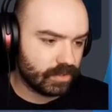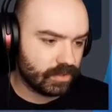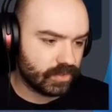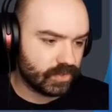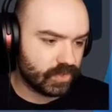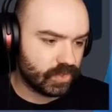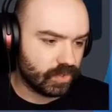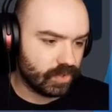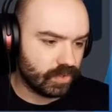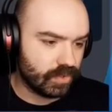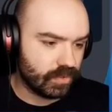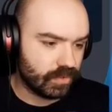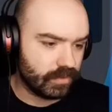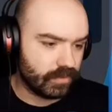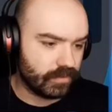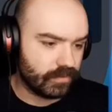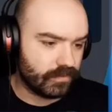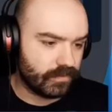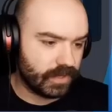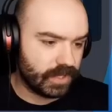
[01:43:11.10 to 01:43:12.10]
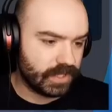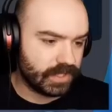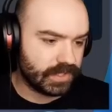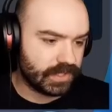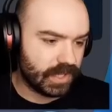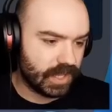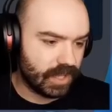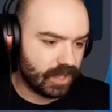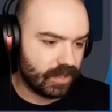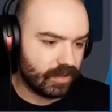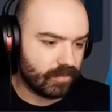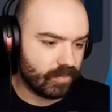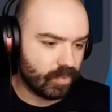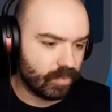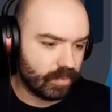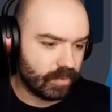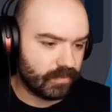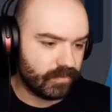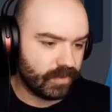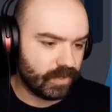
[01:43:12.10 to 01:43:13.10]
So, phase gate,
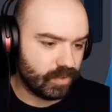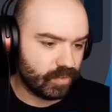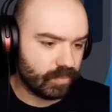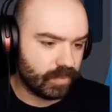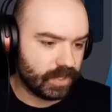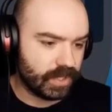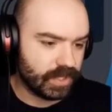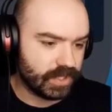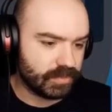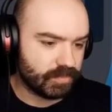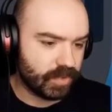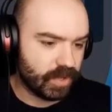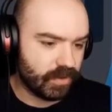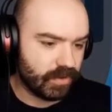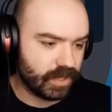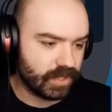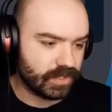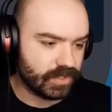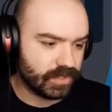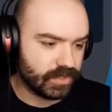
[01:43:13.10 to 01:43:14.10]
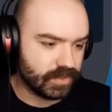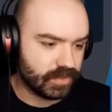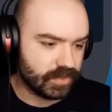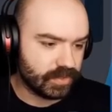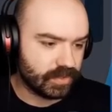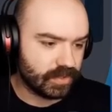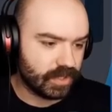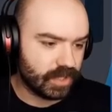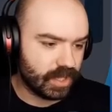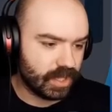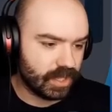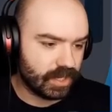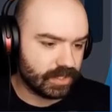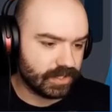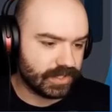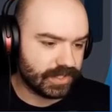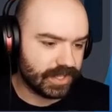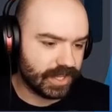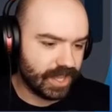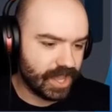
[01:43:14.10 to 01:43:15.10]
mobile vehicle bays, bioreactors. Had
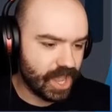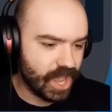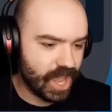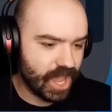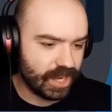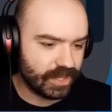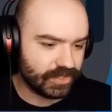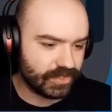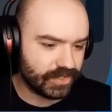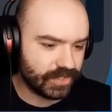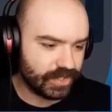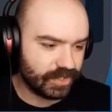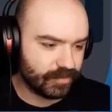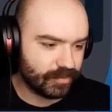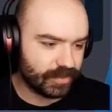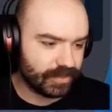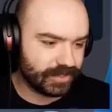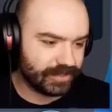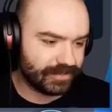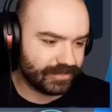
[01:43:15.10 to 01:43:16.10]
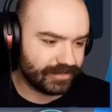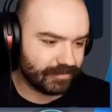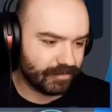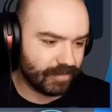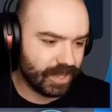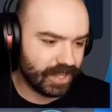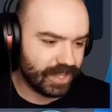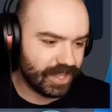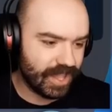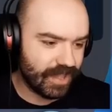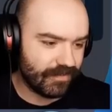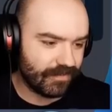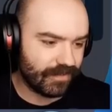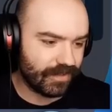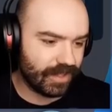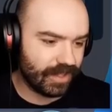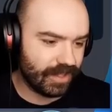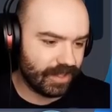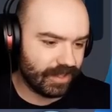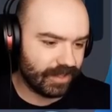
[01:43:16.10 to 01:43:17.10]
a, had a cinema. My
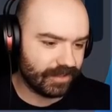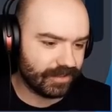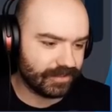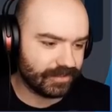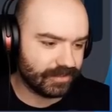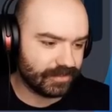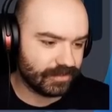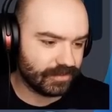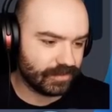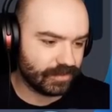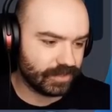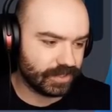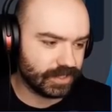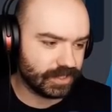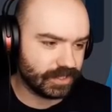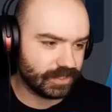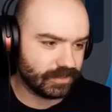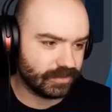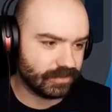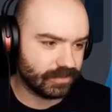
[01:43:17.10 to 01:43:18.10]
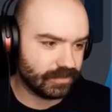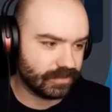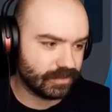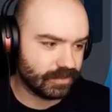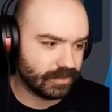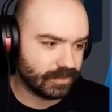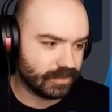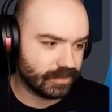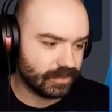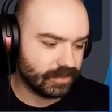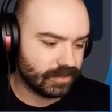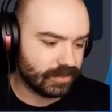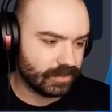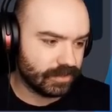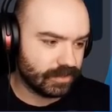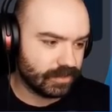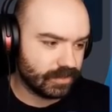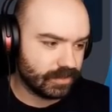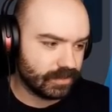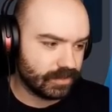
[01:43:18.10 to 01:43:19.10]
cafe. Okay.
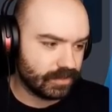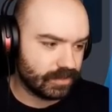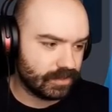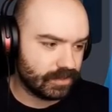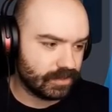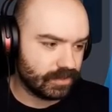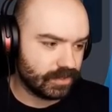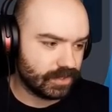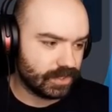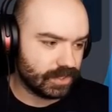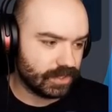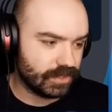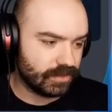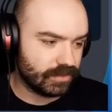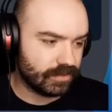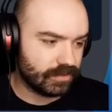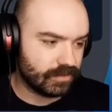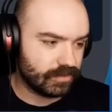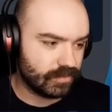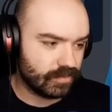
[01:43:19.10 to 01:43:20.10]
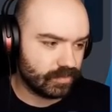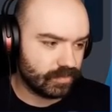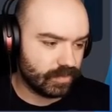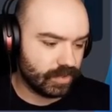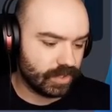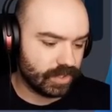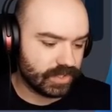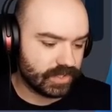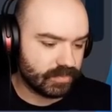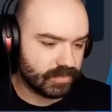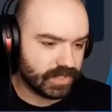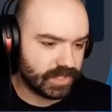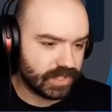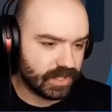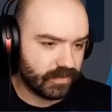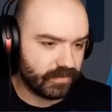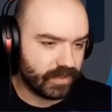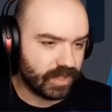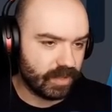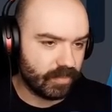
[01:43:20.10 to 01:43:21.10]
Gotcha. We got some
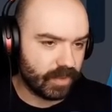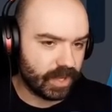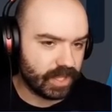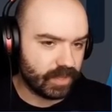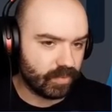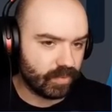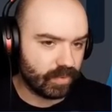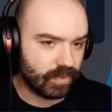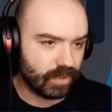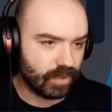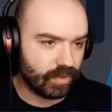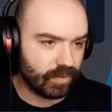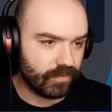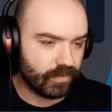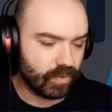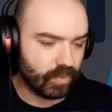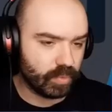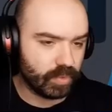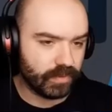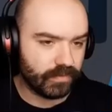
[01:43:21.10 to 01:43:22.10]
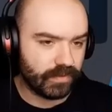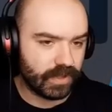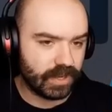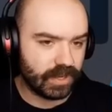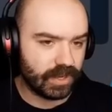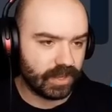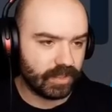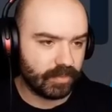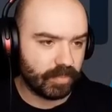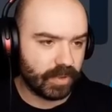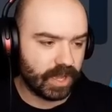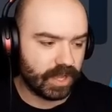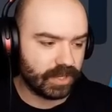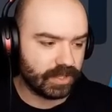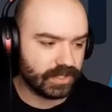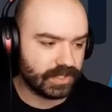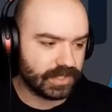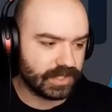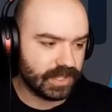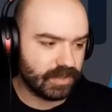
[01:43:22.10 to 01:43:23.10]
stuff nearby that we want to look for. We're going to find another part of
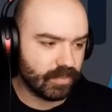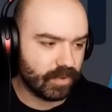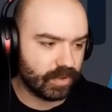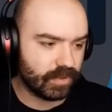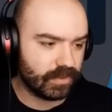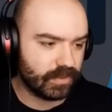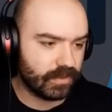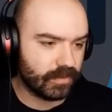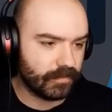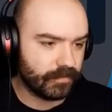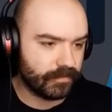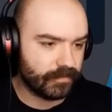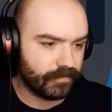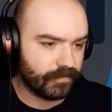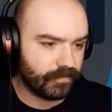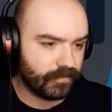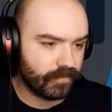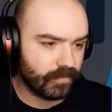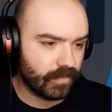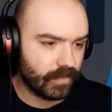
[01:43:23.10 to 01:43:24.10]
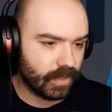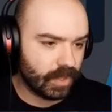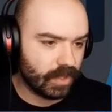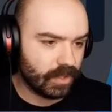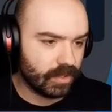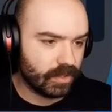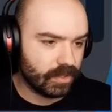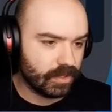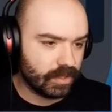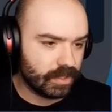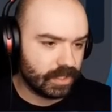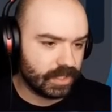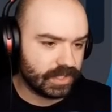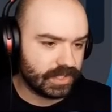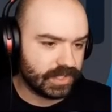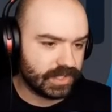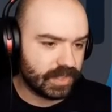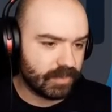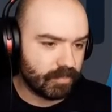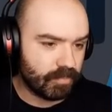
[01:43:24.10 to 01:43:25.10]
this Seamoth. This
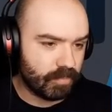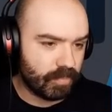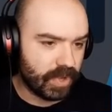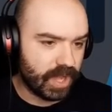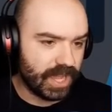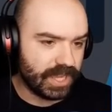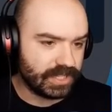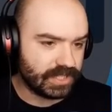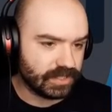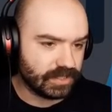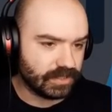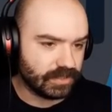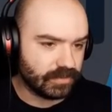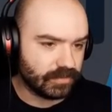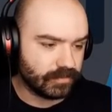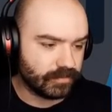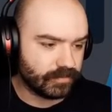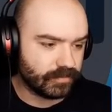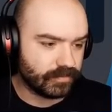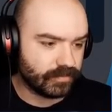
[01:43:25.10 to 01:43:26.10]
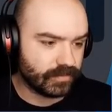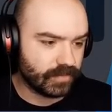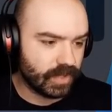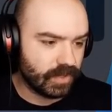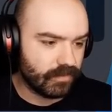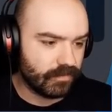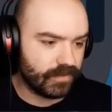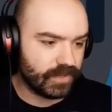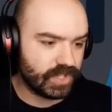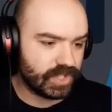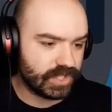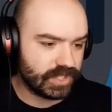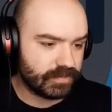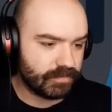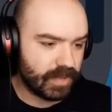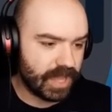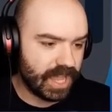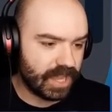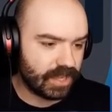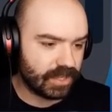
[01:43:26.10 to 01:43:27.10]
is the biter. Vicious
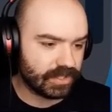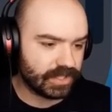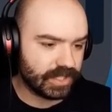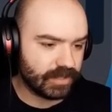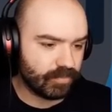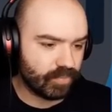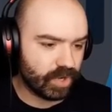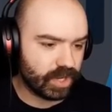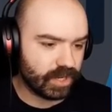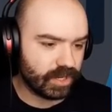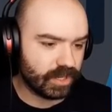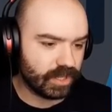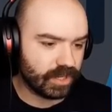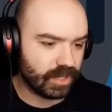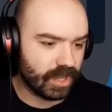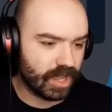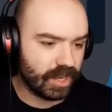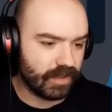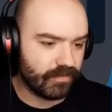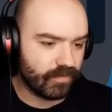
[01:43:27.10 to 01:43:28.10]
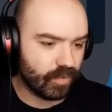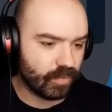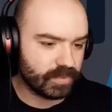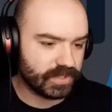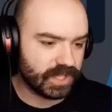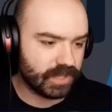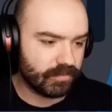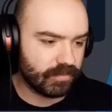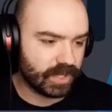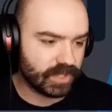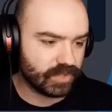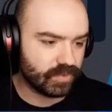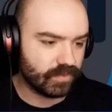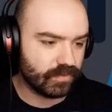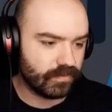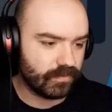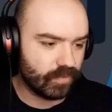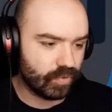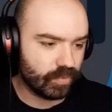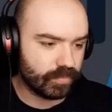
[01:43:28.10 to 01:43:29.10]
pack hunting predator, 94% muscle,
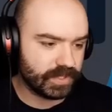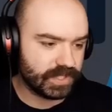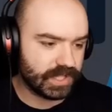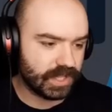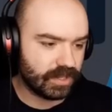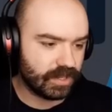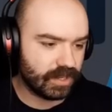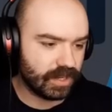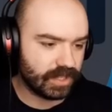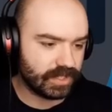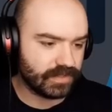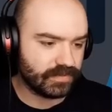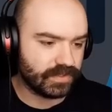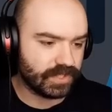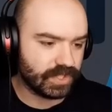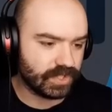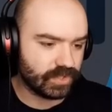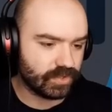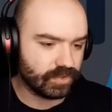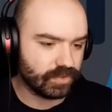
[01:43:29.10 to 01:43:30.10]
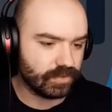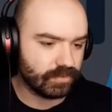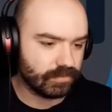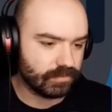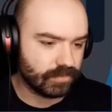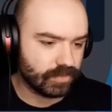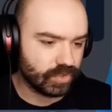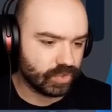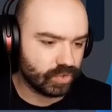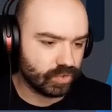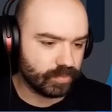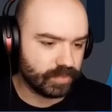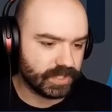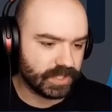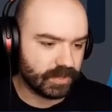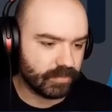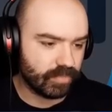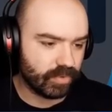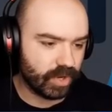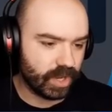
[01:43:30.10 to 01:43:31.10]
4% connective tissue,
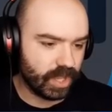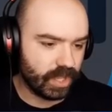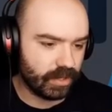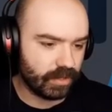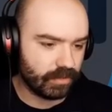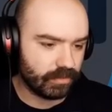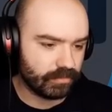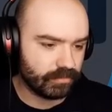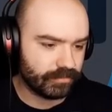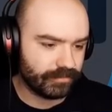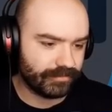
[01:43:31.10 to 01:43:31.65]
2% brain.